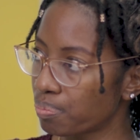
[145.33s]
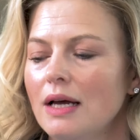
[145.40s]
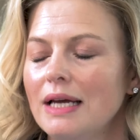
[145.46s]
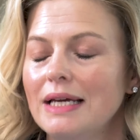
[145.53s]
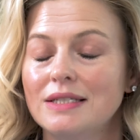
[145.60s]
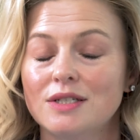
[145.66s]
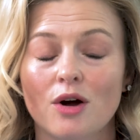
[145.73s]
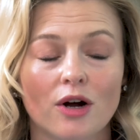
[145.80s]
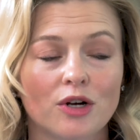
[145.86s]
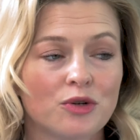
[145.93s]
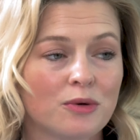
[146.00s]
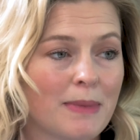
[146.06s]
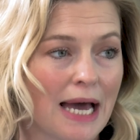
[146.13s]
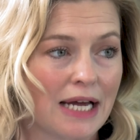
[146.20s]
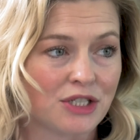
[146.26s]
It's hard to
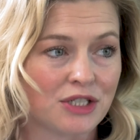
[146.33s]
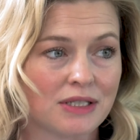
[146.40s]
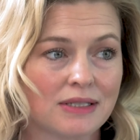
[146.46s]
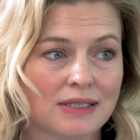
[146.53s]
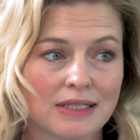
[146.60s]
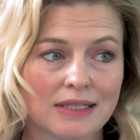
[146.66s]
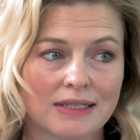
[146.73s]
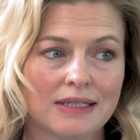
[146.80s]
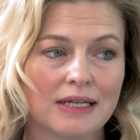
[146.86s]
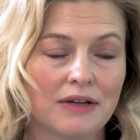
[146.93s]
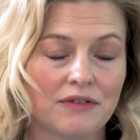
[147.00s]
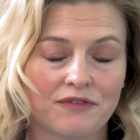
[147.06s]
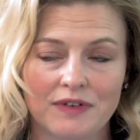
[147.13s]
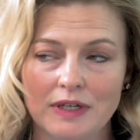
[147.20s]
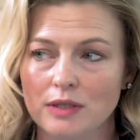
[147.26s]
imagine since
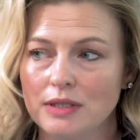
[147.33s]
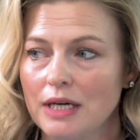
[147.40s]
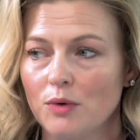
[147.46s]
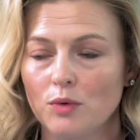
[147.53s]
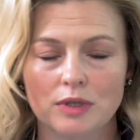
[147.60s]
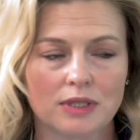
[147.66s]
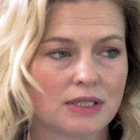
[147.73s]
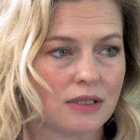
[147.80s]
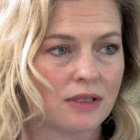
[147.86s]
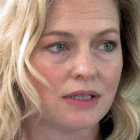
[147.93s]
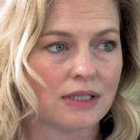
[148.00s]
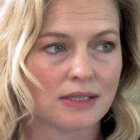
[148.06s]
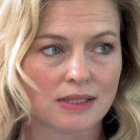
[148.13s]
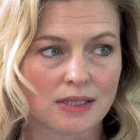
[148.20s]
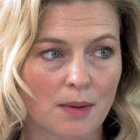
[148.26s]
it feels like we're still
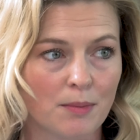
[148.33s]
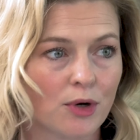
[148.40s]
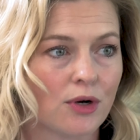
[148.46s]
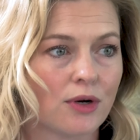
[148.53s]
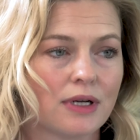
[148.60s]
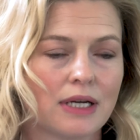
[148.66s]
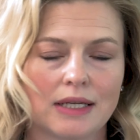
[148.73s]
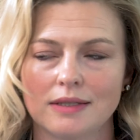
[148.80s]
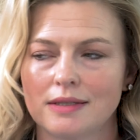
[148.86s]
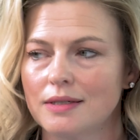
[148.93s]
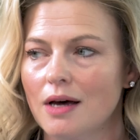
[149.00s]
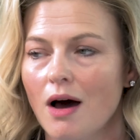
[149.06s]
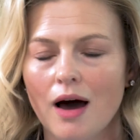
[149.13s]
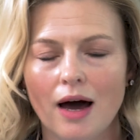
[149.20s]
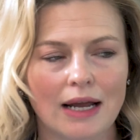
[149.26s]
in summer. It's
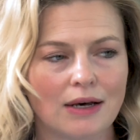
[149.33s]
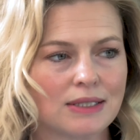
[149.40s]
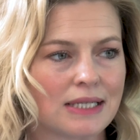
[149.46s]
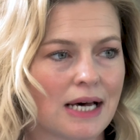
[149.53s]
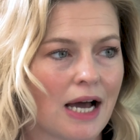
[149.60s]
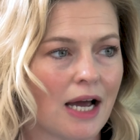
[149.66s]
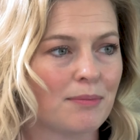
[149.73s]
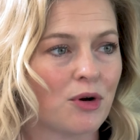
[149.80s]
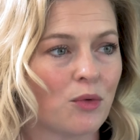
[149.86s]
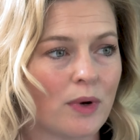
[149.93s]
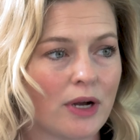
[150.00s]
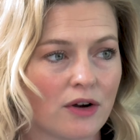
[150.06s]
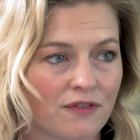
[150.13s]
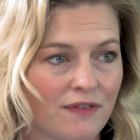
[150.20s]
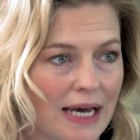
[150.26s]
hot outside, but
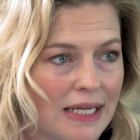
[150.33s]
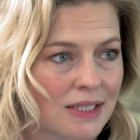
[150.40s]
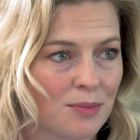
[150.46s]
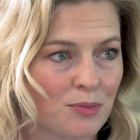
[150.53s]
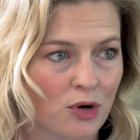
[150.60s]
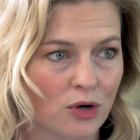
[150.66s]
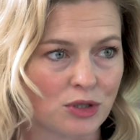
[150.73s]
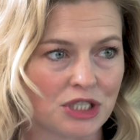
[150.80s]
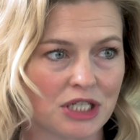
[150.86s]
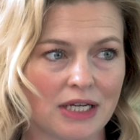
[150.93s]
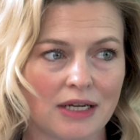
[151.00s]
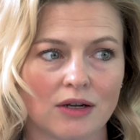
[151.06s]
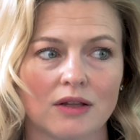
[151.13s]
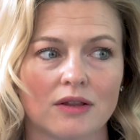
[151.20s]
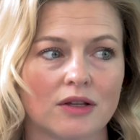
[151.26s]
we are fast
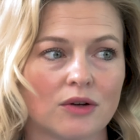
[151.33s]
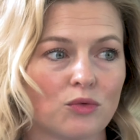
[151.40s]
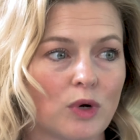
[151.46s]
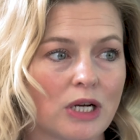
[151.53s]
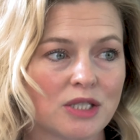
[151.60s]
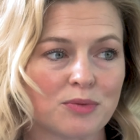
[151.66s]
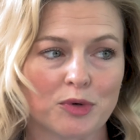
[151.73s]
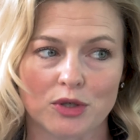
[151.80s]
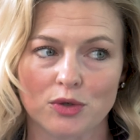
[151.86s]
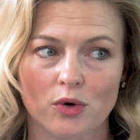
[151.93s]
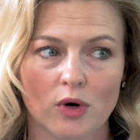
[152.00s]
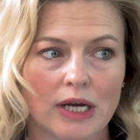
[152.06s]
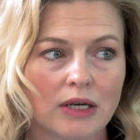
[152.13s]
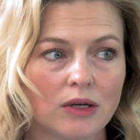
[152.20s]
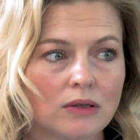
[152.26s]
approaching the
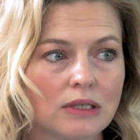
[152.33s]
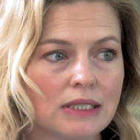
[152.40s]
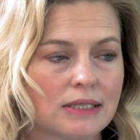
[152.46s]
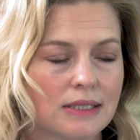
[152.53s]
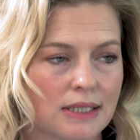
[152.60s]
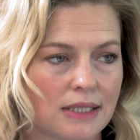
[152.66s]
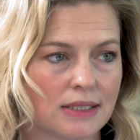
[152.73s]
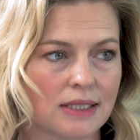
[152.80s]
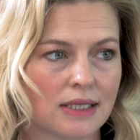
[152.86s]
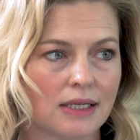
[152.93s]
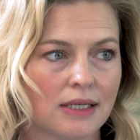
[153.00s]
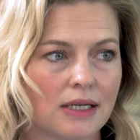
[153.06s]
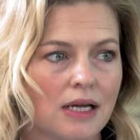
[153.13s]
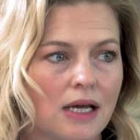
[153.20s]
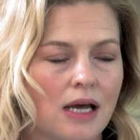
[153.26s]
respiratory illness
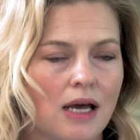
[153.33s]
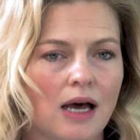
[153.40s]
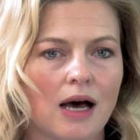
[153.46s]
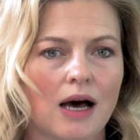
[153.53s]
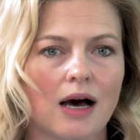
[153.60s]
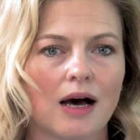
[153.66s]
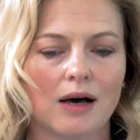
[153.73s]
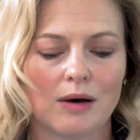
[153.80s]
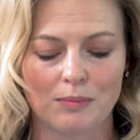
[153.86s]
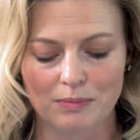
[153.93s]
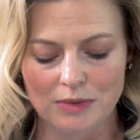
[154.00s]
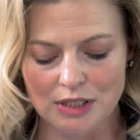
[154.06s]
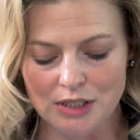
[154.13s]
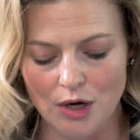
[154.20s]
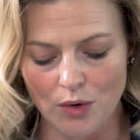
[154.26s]
season.
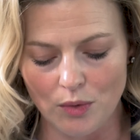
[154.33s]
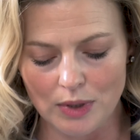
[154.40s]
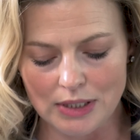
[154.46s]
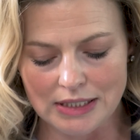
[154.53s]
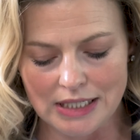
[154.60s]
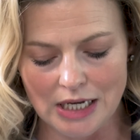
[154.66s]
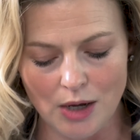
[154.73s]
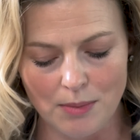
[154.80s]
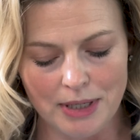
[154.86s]
So tell